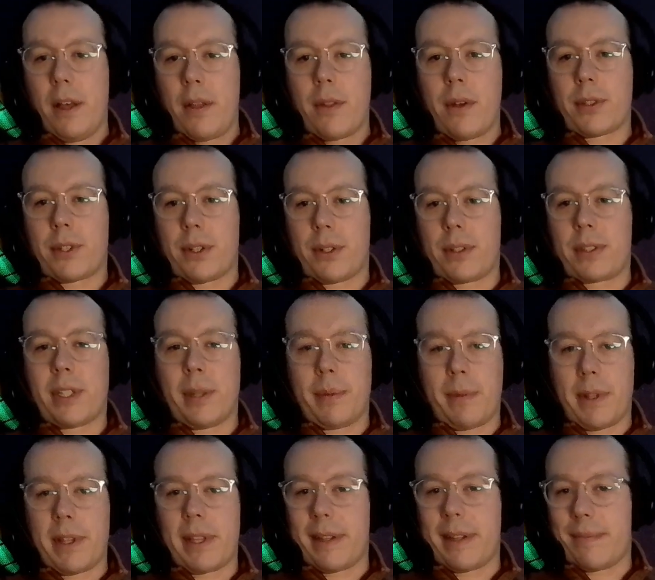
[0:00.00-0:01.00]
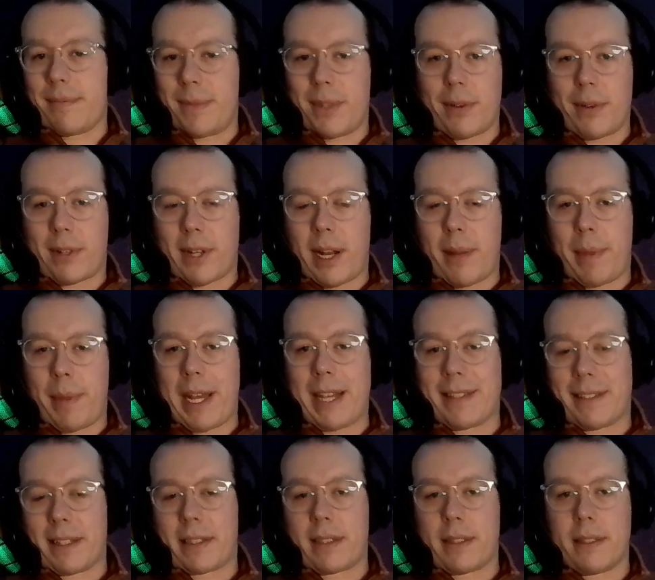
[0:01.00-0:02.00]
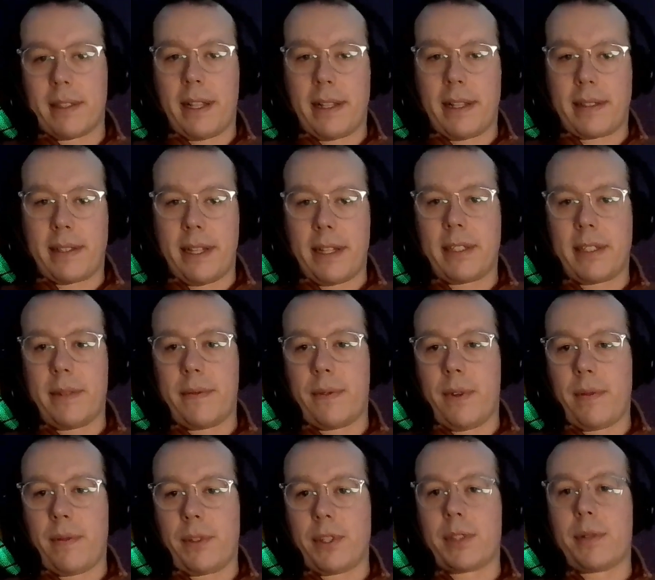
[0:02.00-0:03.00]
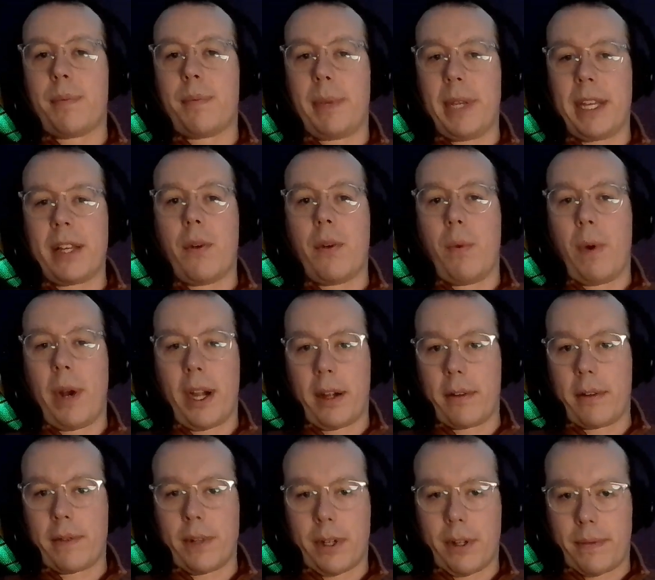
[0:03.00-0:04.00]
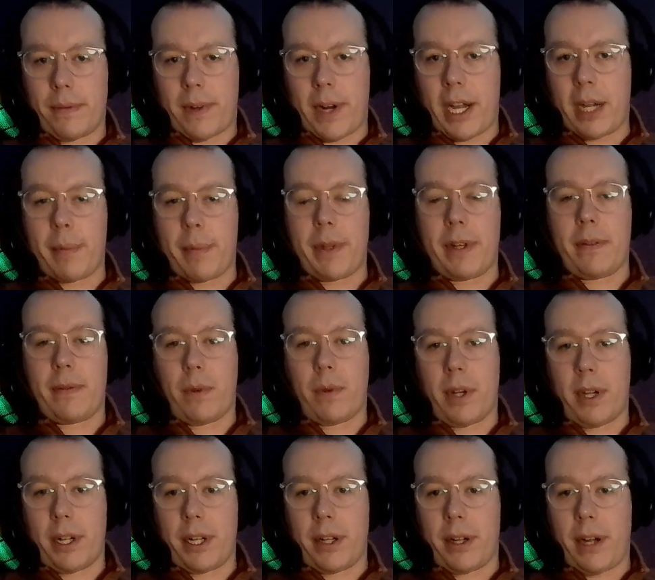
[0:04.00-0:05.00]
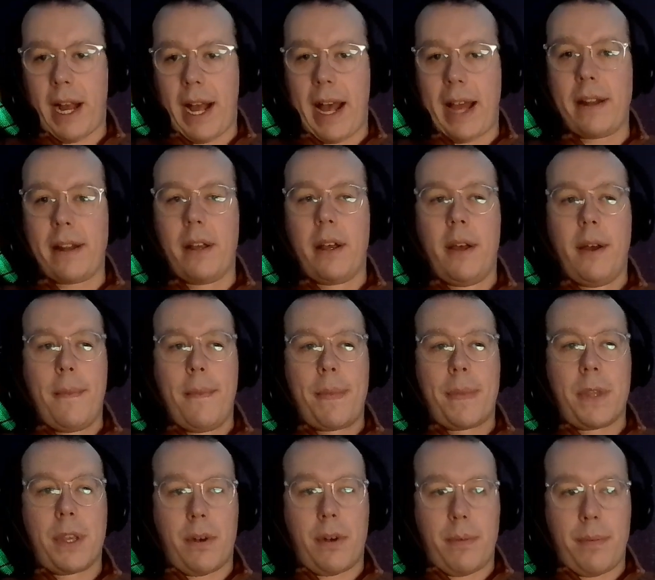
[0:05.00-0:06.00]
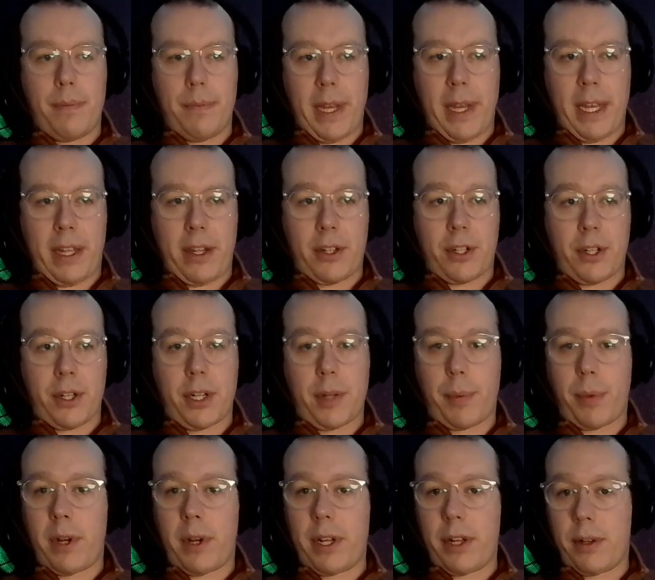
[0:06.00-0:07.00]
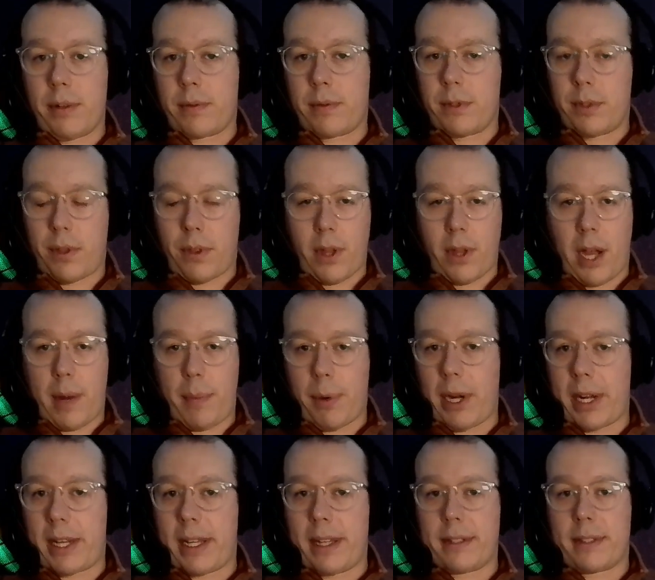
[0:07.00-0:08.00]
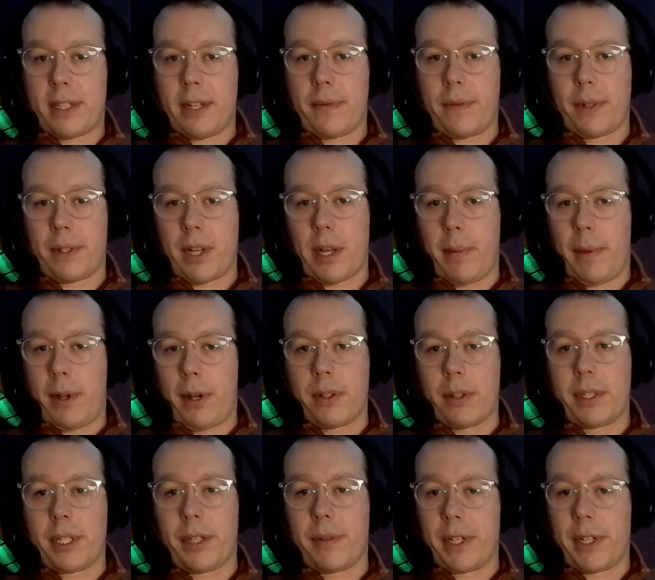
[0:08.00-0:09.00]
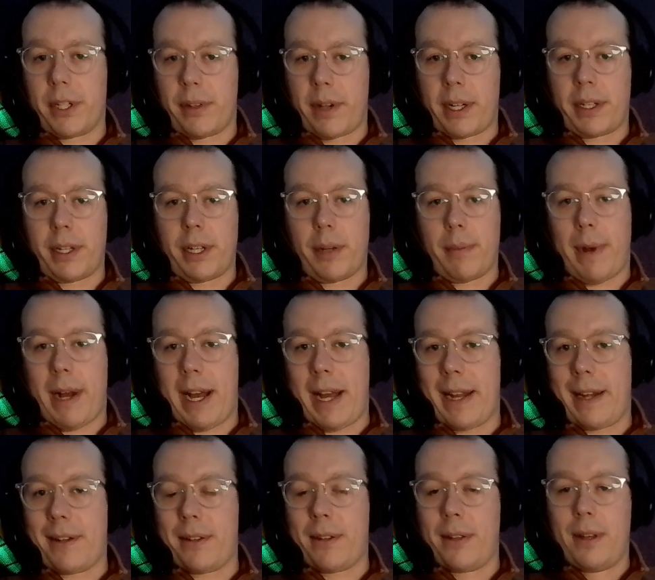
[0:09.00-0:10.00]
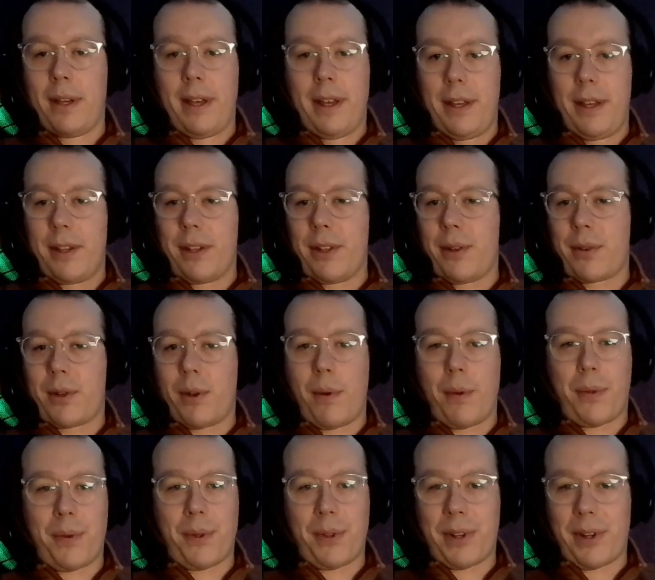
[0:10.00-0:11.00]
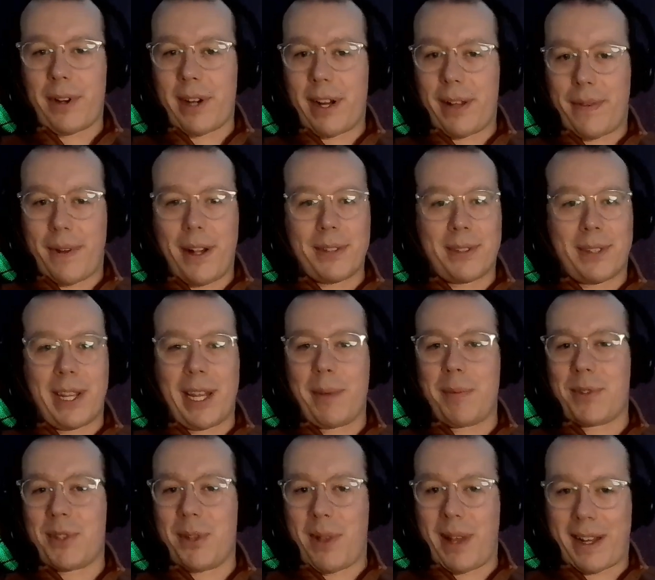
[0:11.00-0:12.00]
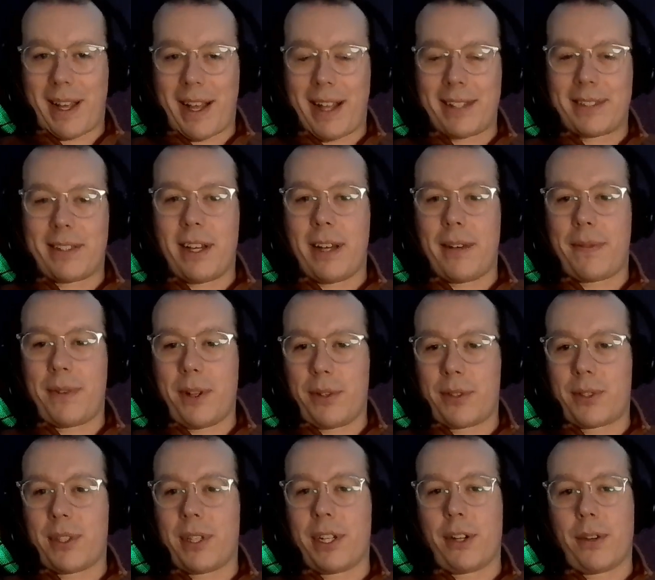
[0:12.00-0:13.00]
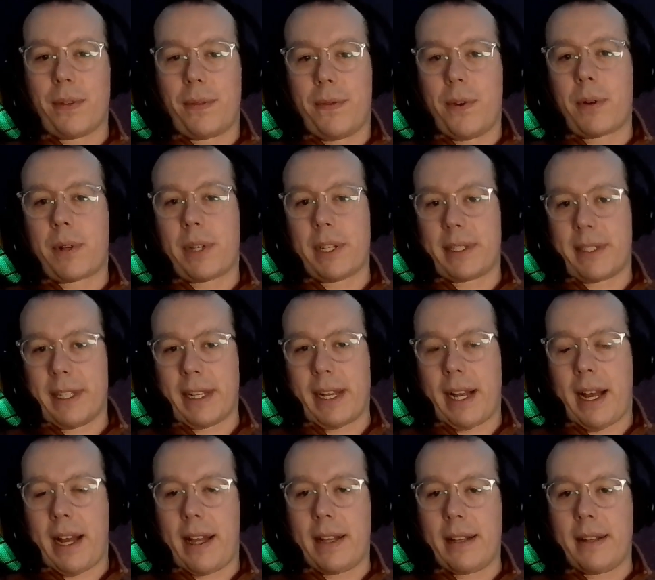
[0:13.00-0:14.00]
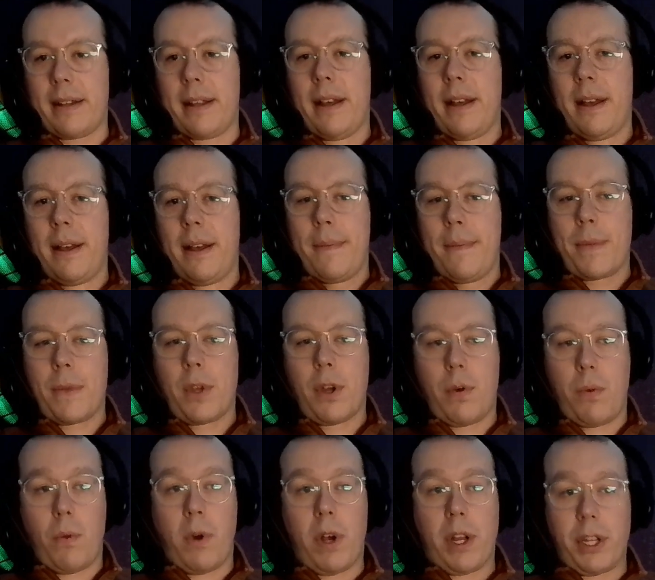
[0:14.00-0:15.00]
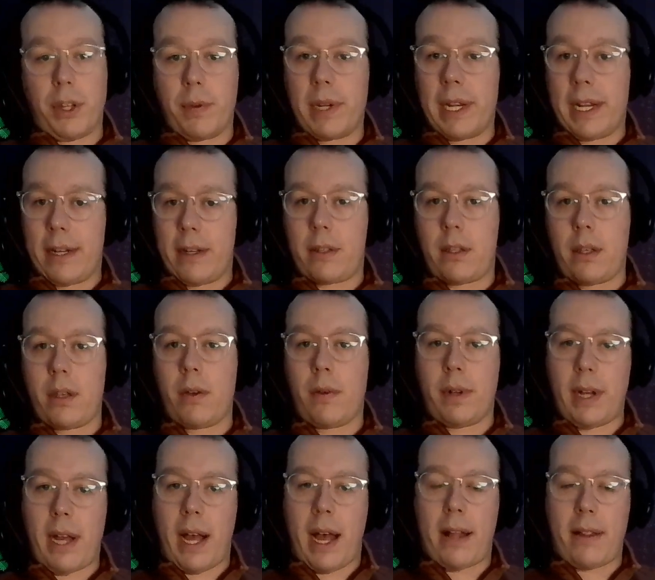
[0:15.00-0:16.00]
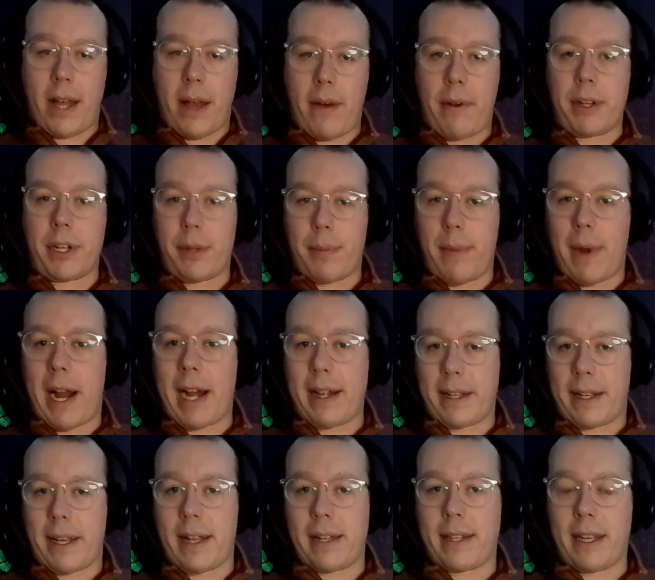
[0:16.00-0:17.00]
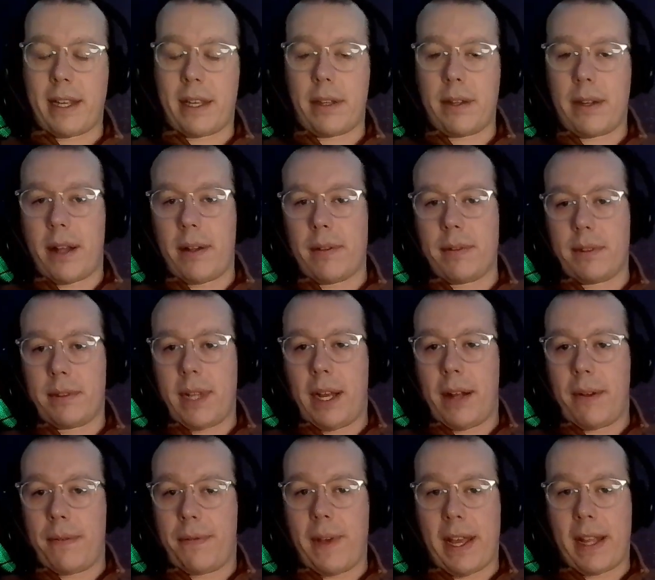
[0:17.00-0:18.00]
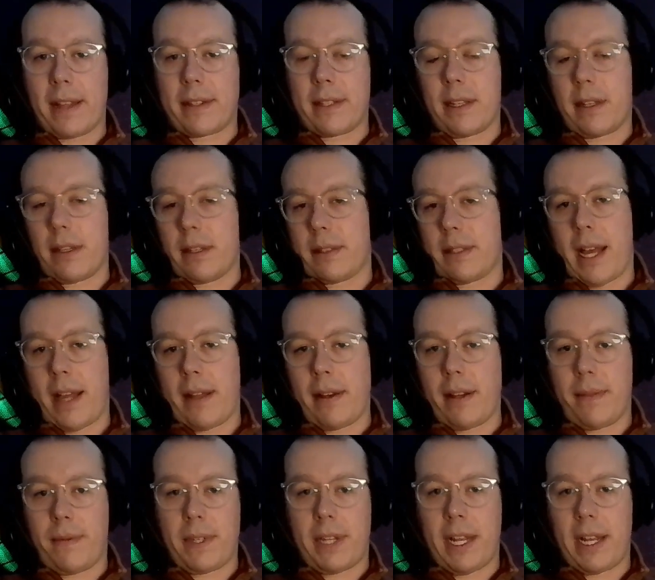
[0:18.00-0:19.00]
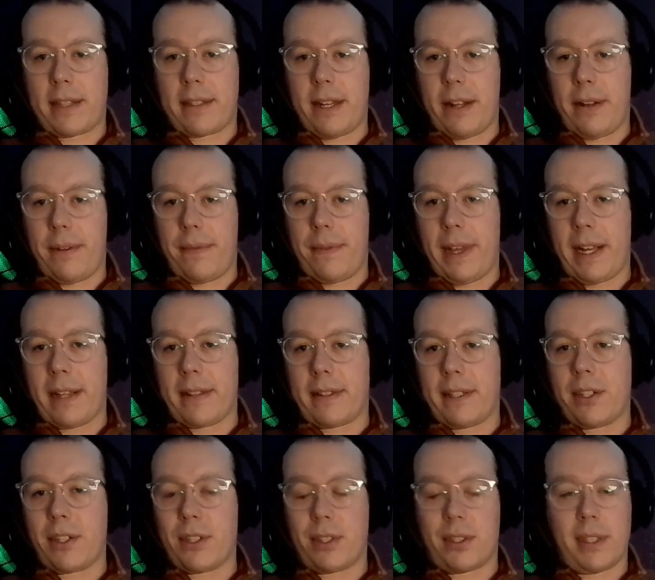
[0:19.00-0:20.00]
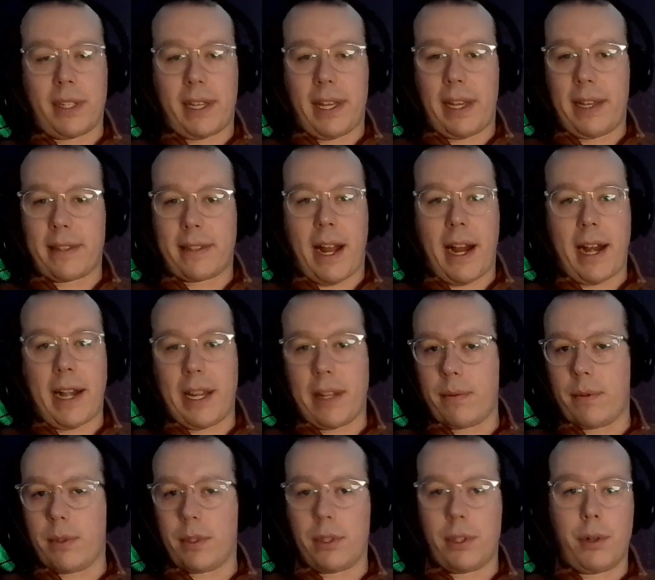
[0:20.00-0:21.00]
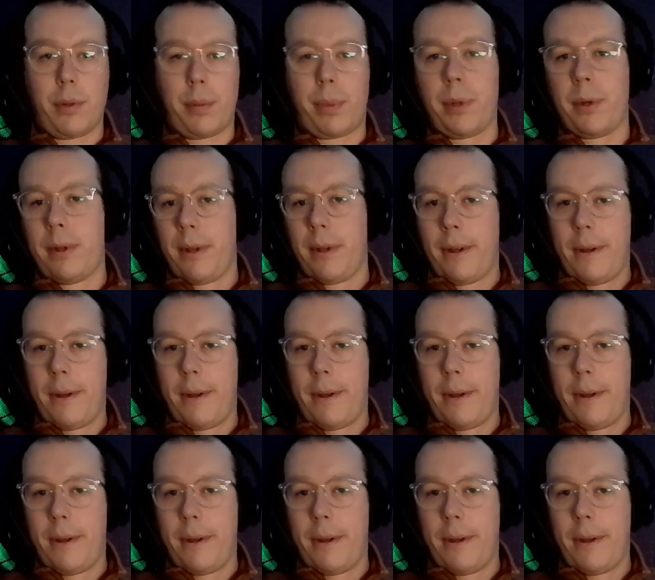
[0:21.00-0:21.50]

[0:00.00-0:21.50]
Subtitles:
those are some of the, kind of basics in that sense of just being aware of your environment, of where you're at, making sure you're, thought breaking stuff we were talking about earlier, redirecting your mind, going through your NFL teams, all that kind of stuff, so that you're focusing on, what you need to do, and not allowing your mind to kind of take you down fantasy, because that if it takes you down fantasy, just like anxiety, it will loop.